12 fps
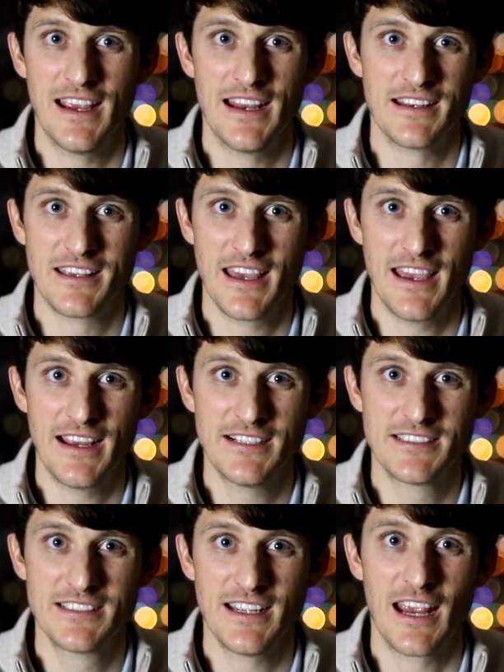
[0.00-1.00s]

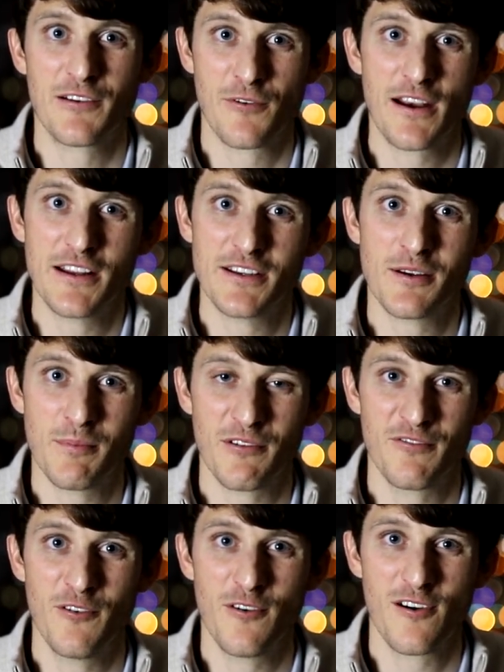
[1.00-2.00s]
engaged, and ready to
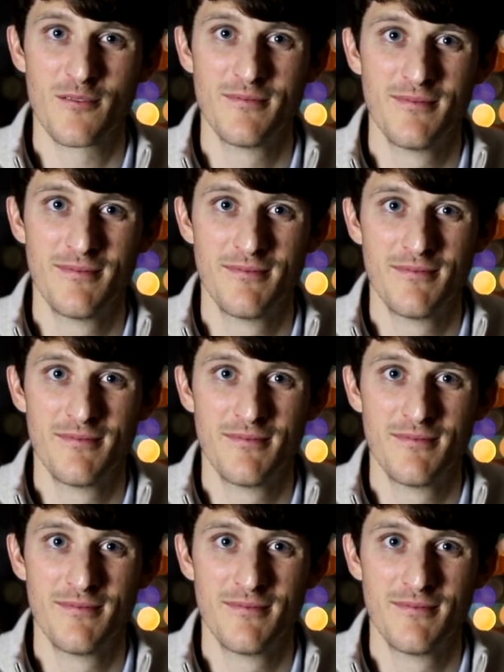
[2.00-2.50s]
perform.